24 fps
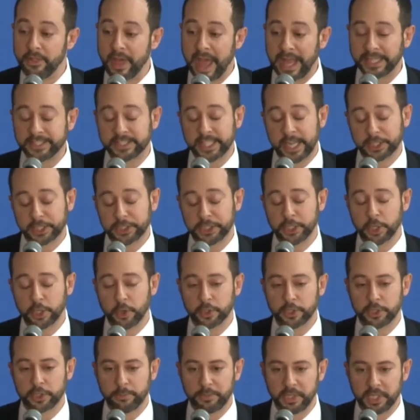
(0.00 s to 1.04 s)
That's actually
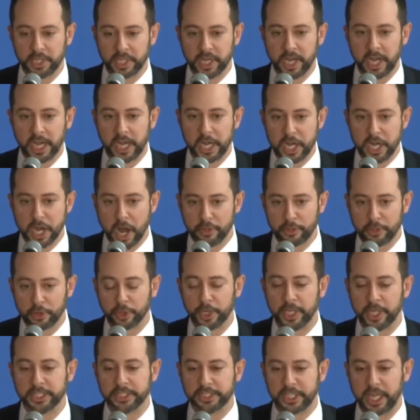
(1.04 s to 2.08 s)
going to be
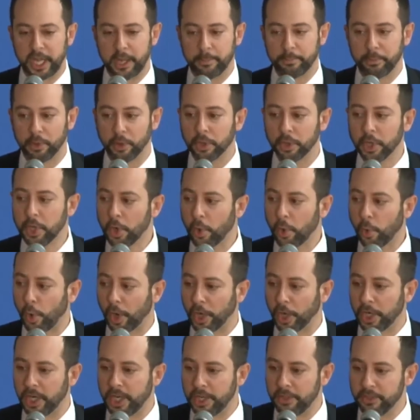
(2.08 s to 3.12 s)
another example
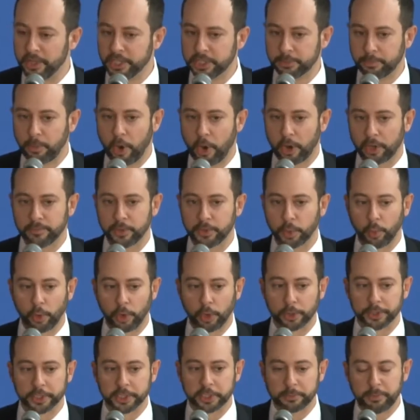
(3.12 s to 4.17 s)
where in this part of the
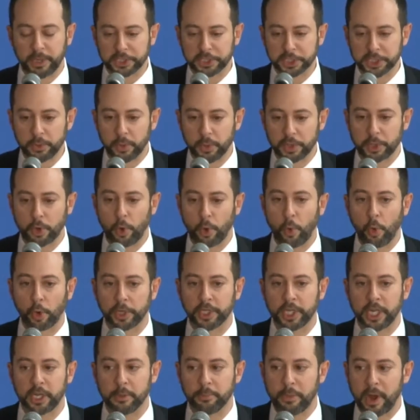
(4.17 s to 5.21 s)
world, especially with
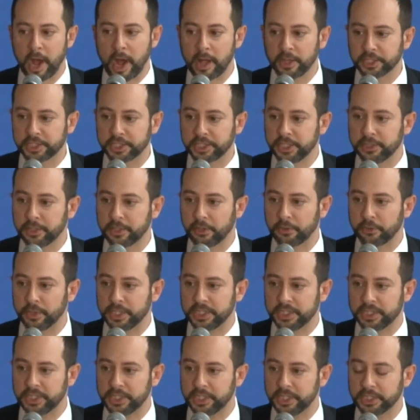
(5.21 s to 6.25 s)
coordinated policy in the
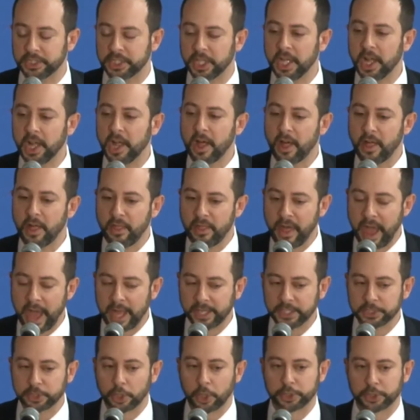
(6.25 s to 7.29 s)
three C's,
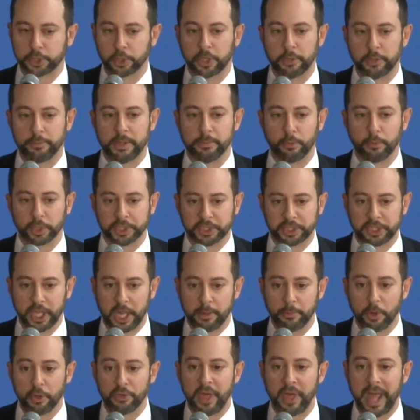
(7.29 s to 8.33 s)
that is also going to be more
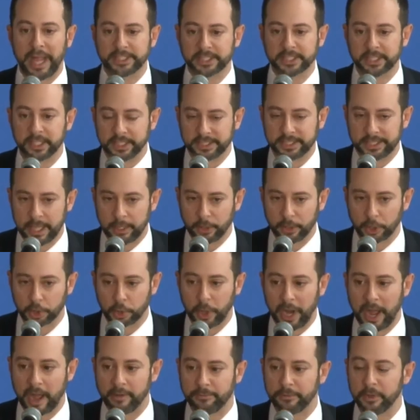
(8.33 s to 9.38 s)
stable. That's going to
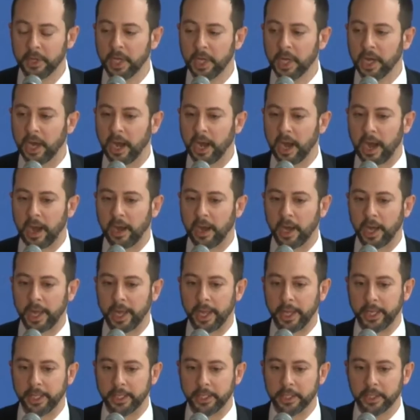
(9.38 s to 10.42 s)
telegraph
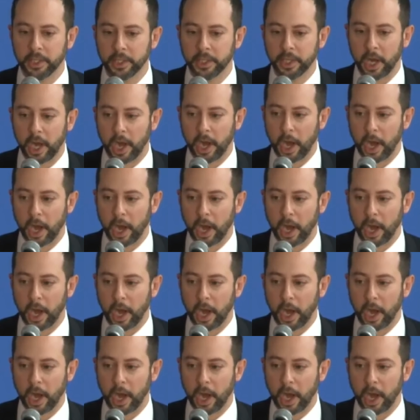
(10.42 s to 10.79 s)
a